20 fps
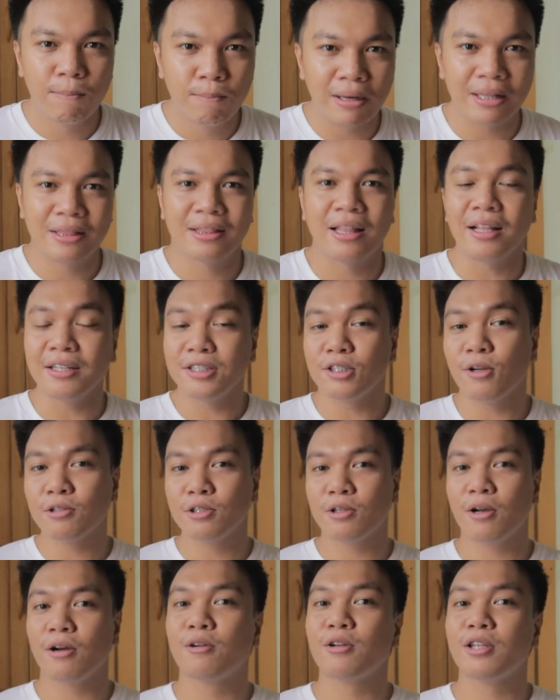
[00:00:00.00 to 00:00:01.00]
But that is
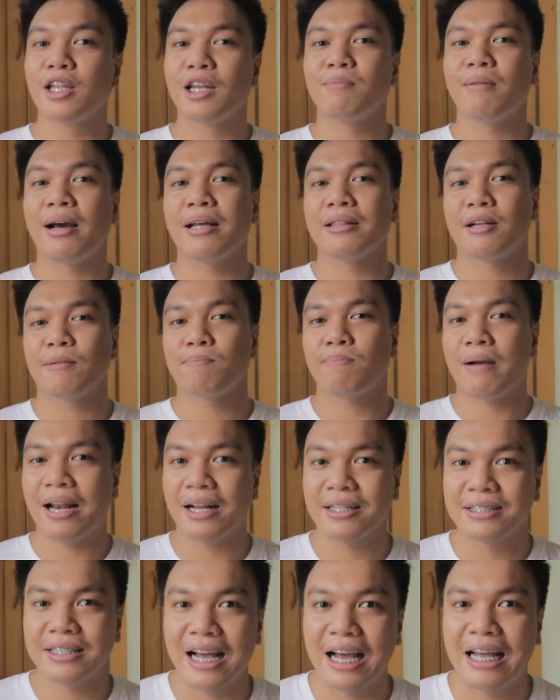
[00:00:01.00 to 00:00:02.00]
also a good reminder
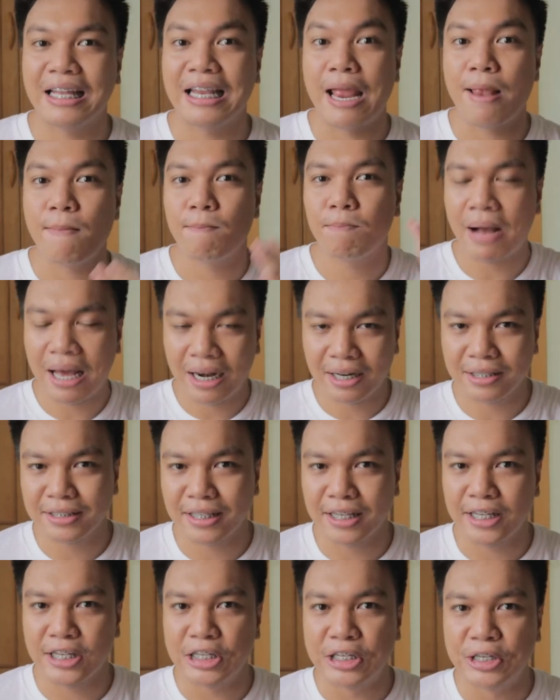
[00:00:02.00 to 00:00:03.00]
para sa akin and para
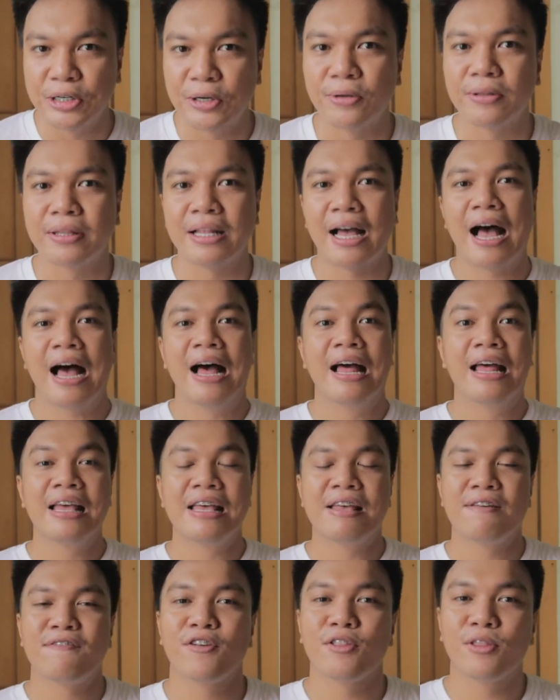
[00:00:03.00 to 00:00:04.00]
sa inyo na
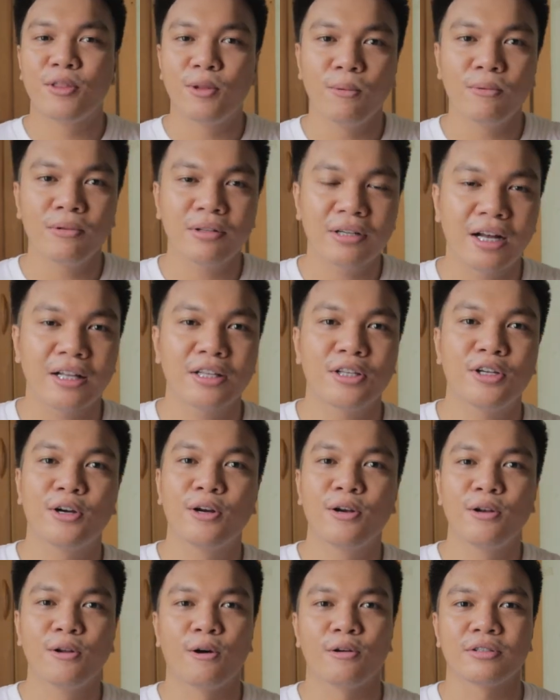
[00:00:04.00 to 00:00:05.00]
if you don't cut
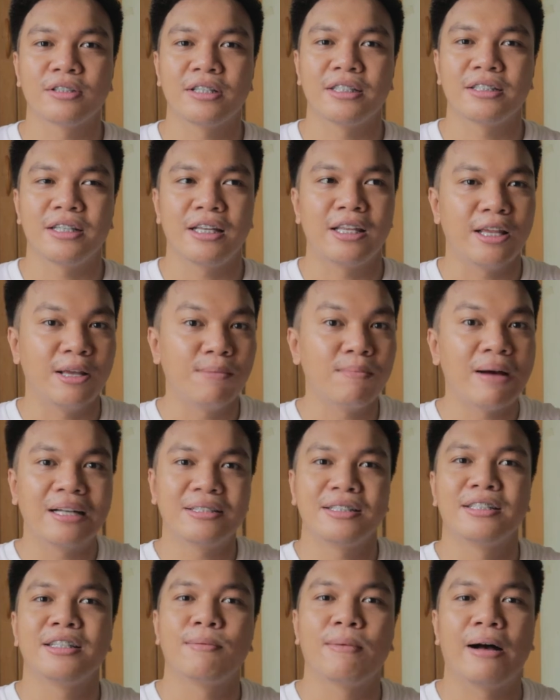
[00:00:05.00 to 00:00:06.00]
your losses, and
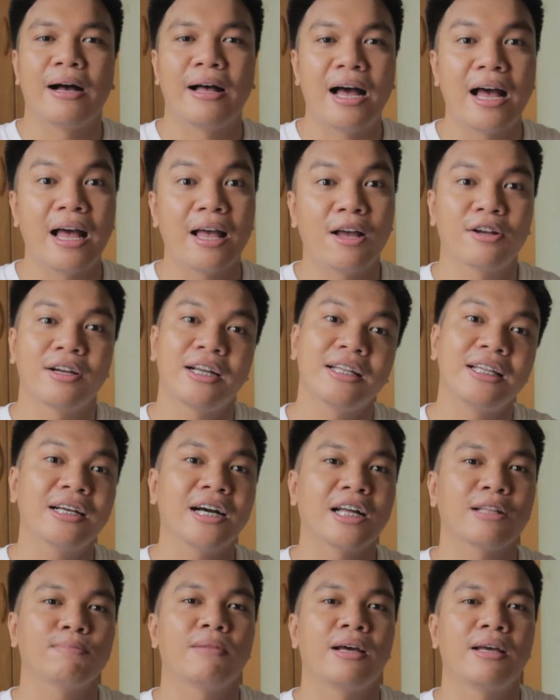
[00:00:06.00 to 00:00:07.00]
imagine, diba, I already
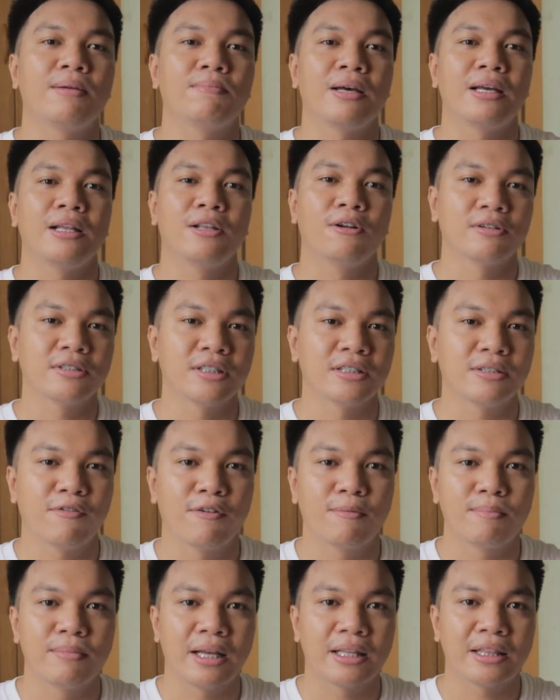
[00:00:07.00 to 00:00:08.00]
cut my losses
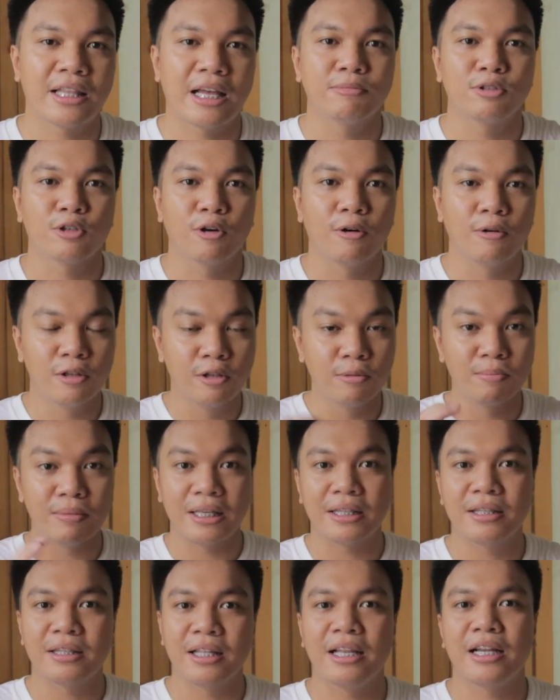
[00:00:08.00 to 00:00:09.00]
from that time. So
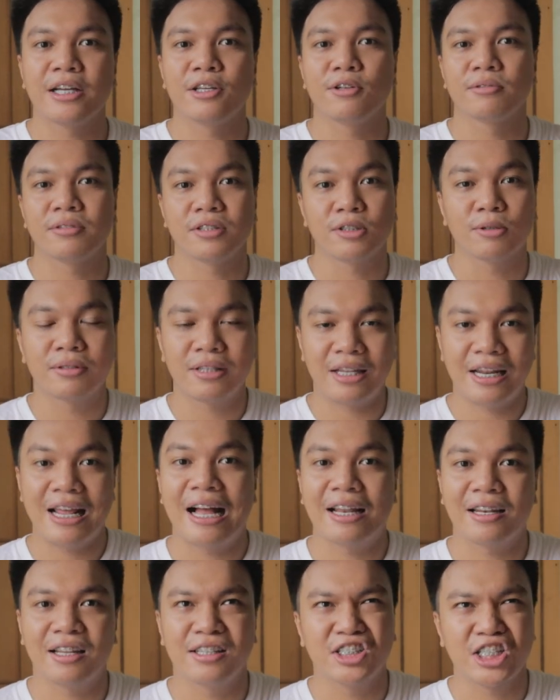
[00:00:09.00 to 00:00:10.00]
lumit na lang yung, so
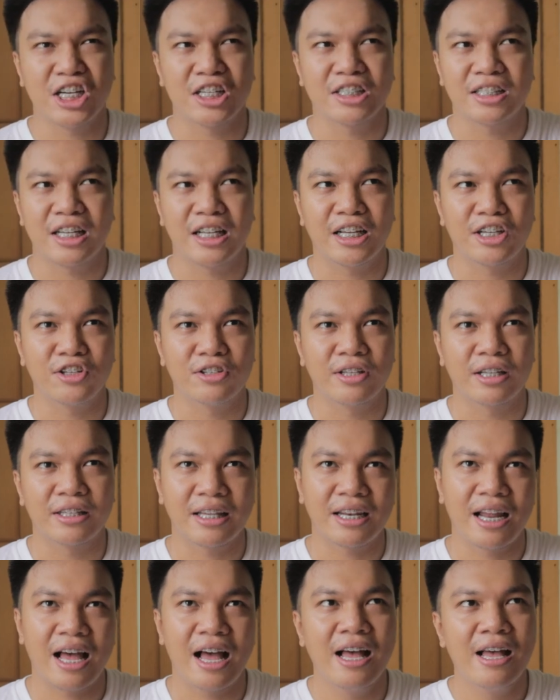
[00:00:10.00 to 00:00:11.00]
300 shares na lang yung
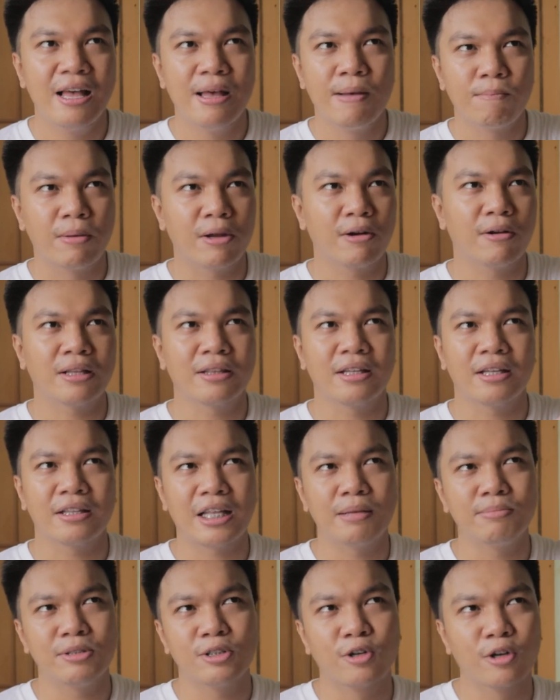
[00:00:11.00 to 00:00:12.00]
natira. Pero at
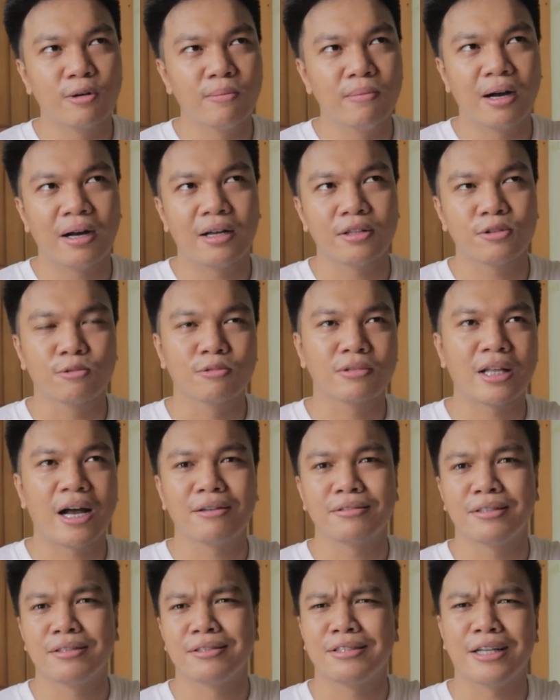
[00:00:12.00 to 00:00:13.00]
that time, siguro mga
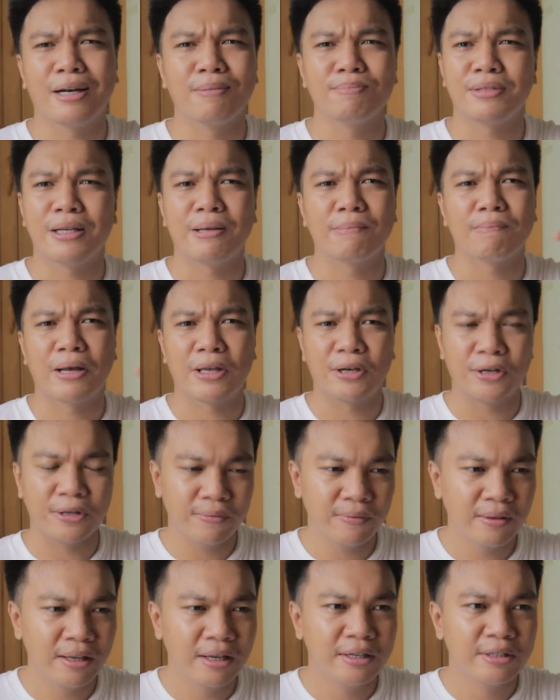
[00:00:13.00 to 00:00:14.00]
2,000 something pa
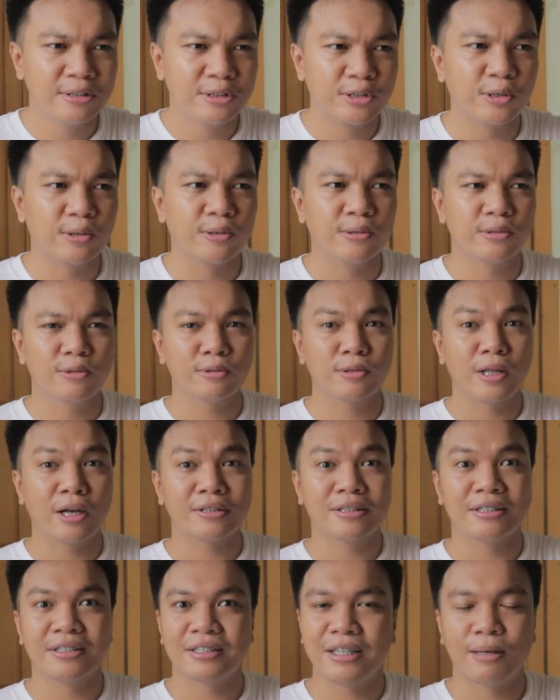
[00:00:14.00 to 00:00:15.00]
yon. So
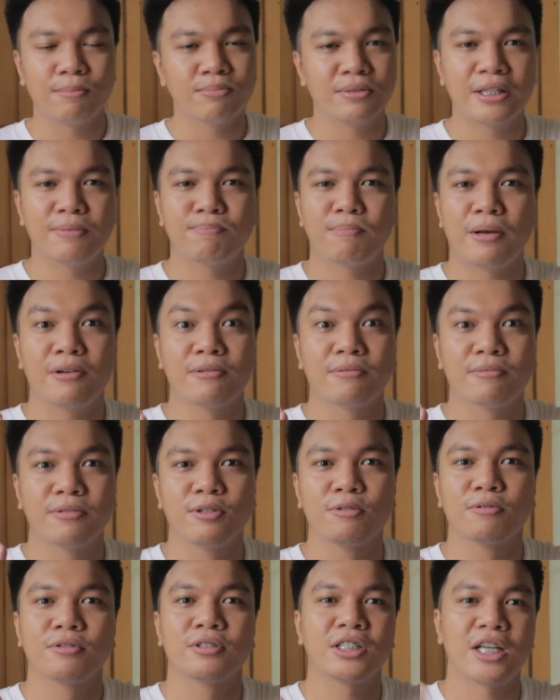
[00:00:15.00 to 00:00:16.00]
2,000 something pa
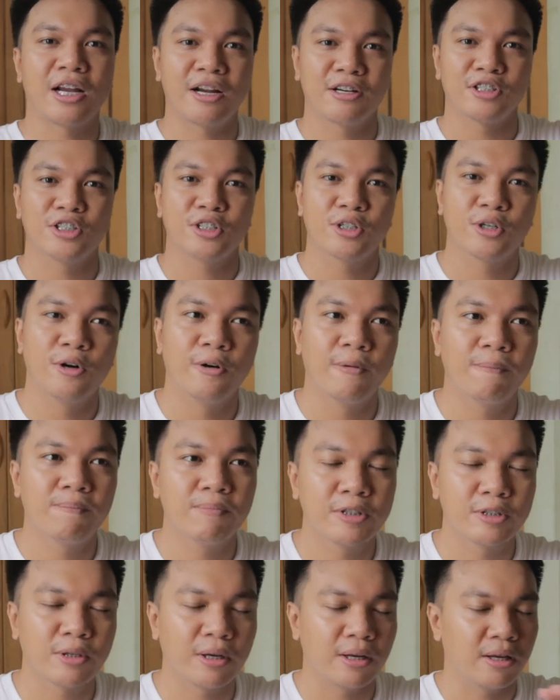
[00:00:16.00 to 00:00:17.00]
yung shares ko.
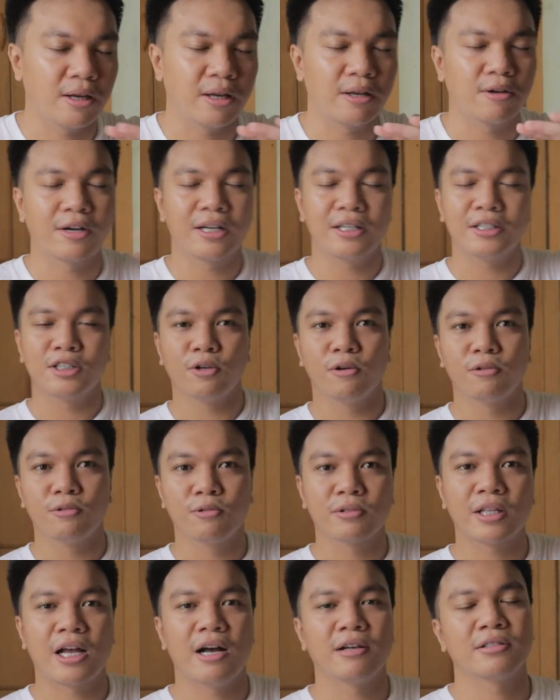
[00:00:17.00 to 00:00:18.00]
So I already
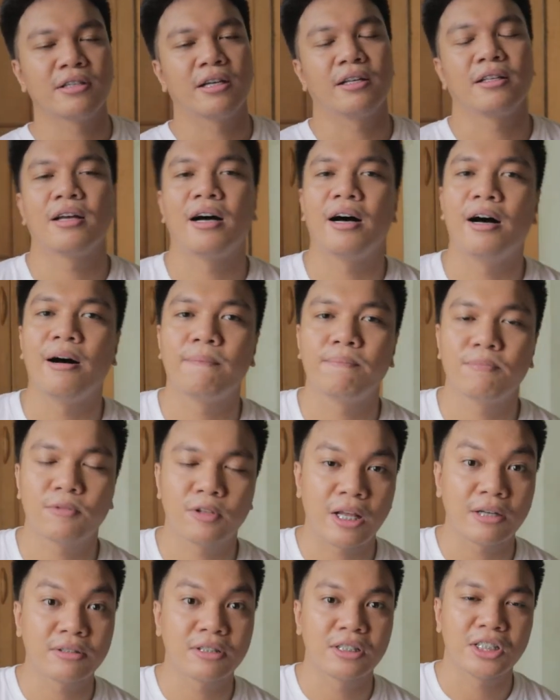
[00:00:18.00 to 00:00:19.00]
sold 2,000
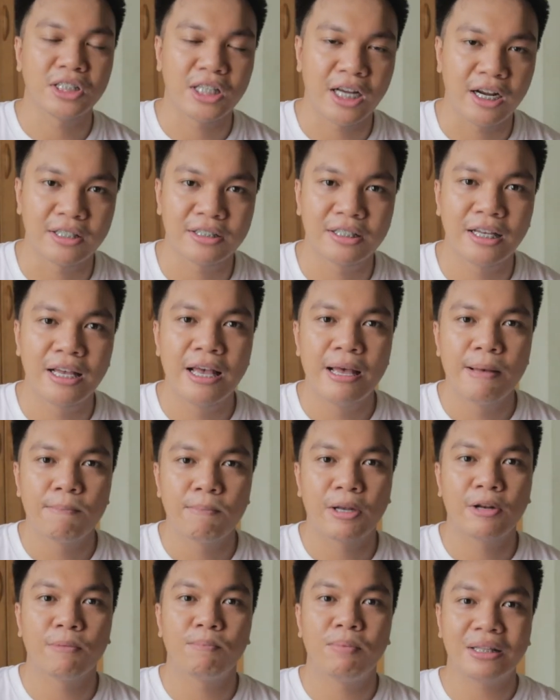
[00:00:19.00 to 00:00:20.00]
shares.
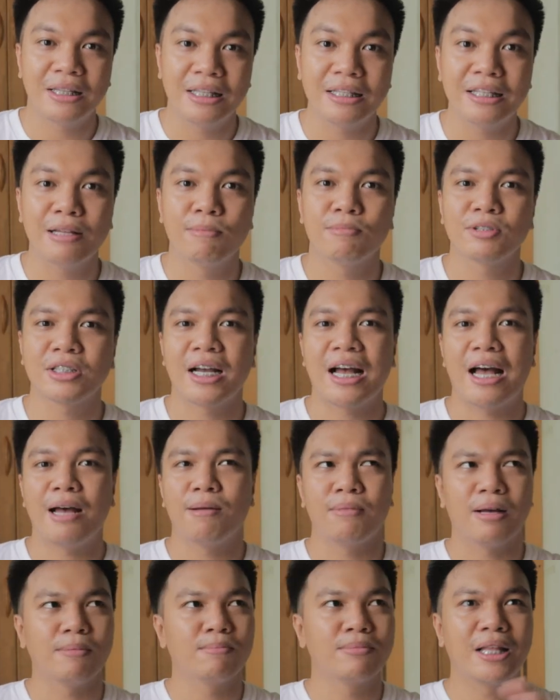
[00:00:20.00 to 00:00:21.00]
Pero pag titignan mo siya,
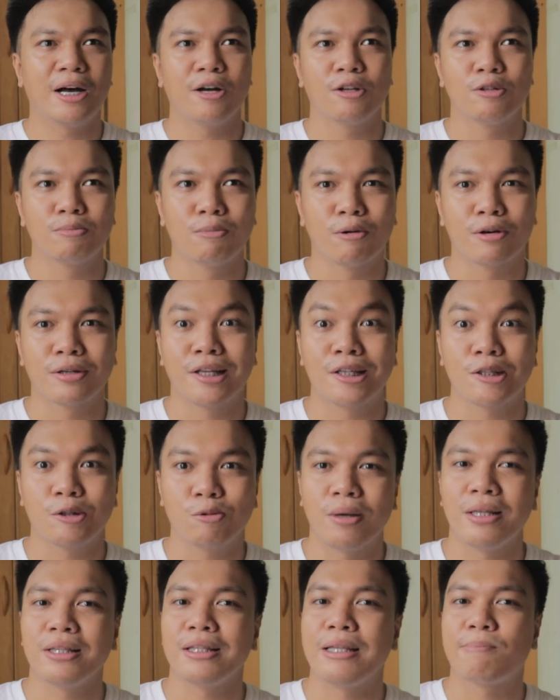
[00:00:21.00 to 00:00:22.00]
I'm down more than
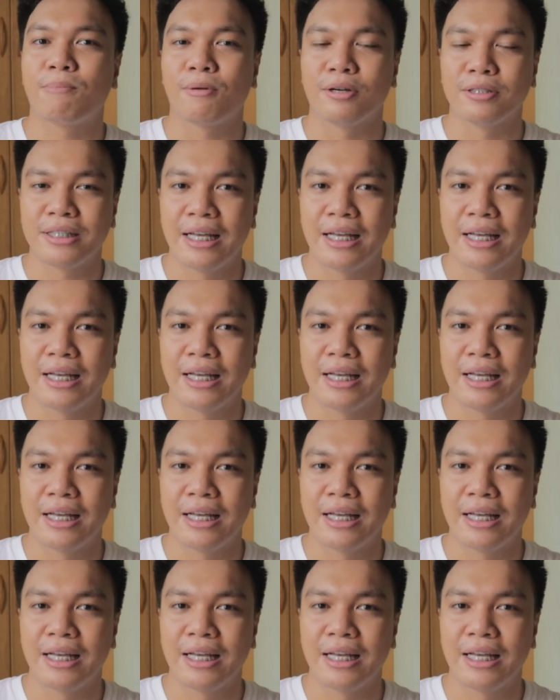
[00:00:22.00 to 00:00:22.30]
20%.